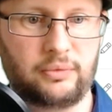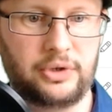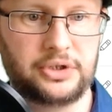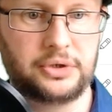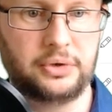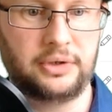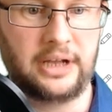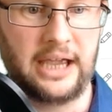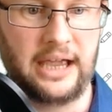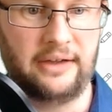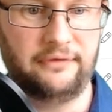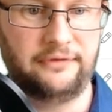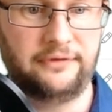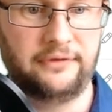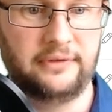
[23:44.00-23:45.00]
we should
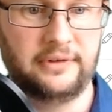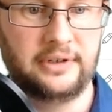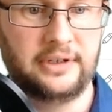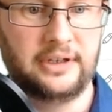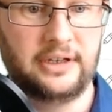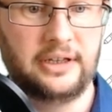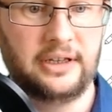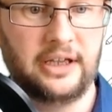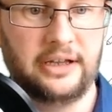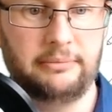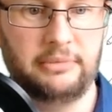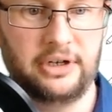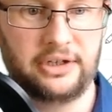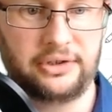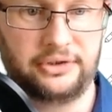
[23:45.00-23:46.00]
have
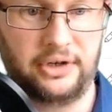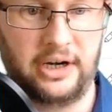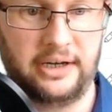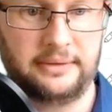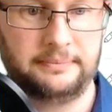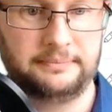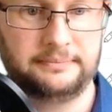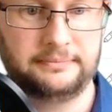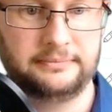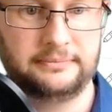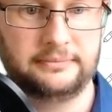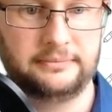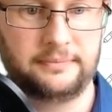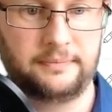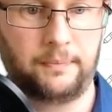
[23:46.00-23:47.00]
administrator,
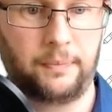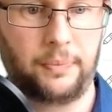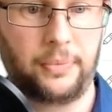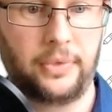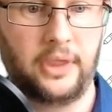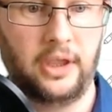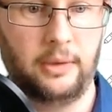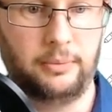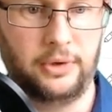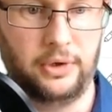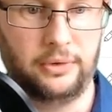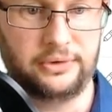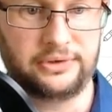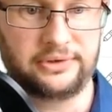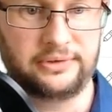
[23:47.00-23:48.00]

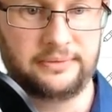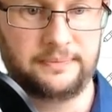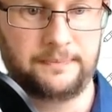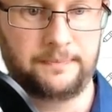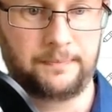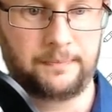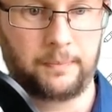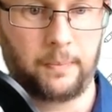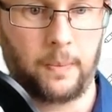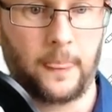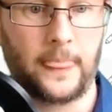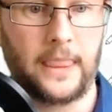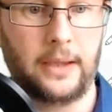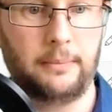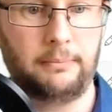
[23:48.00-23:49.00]
abuse,
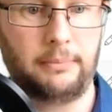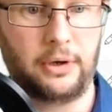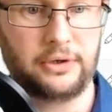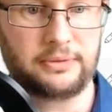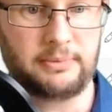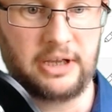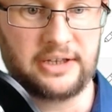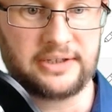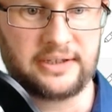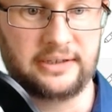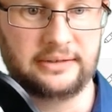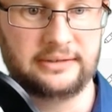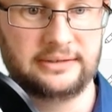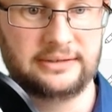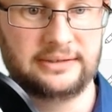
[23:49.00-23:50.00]
hostmaster,
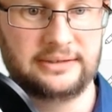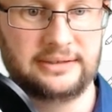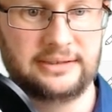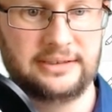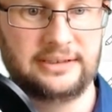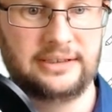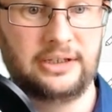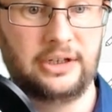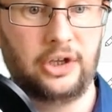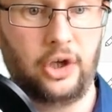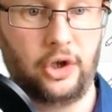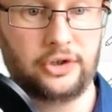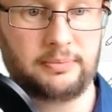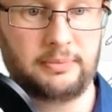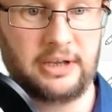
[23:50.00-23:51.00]

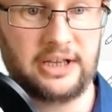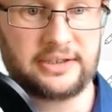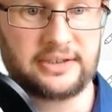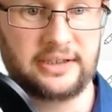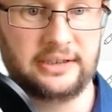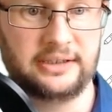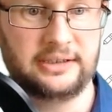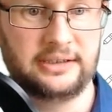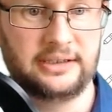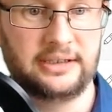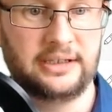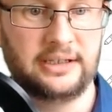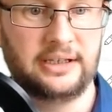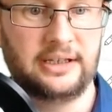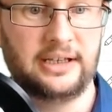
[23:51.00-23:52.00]
hostmaster,
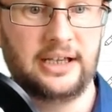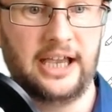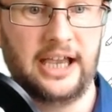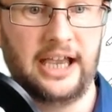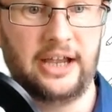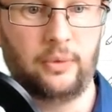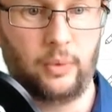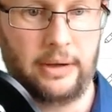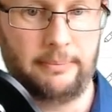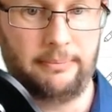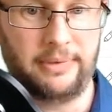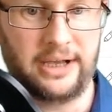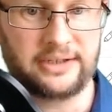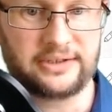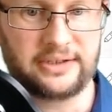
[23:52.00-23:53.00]
and
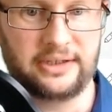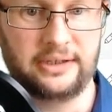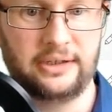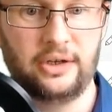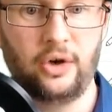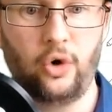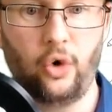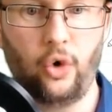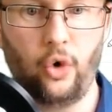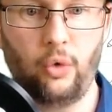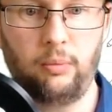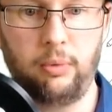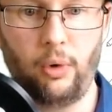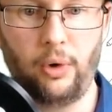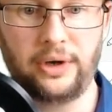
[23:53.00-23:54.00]
webmaster,
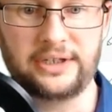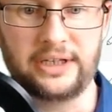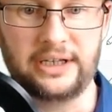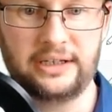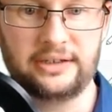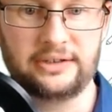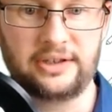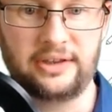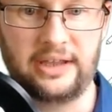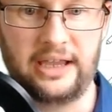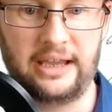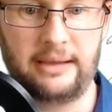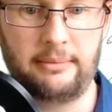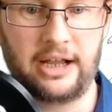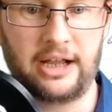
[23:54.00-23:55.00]
all pointing to the
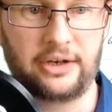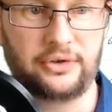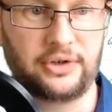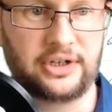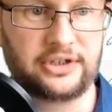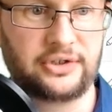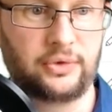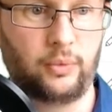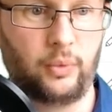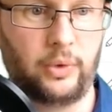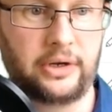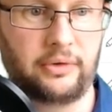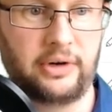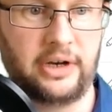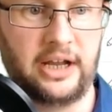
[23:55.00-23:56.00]
email address we
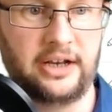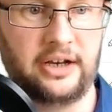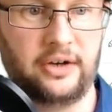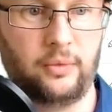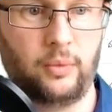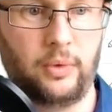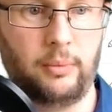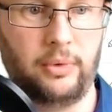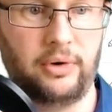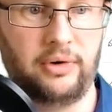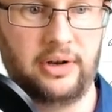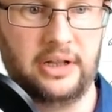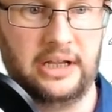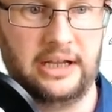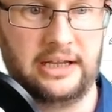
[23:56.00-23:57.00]
created when we were
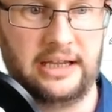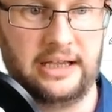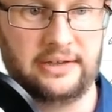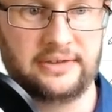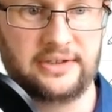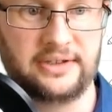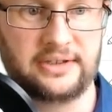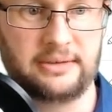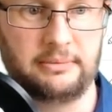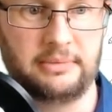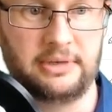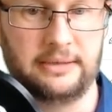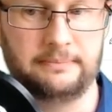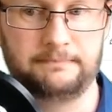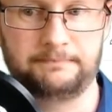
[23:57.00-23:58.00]
in the account system here.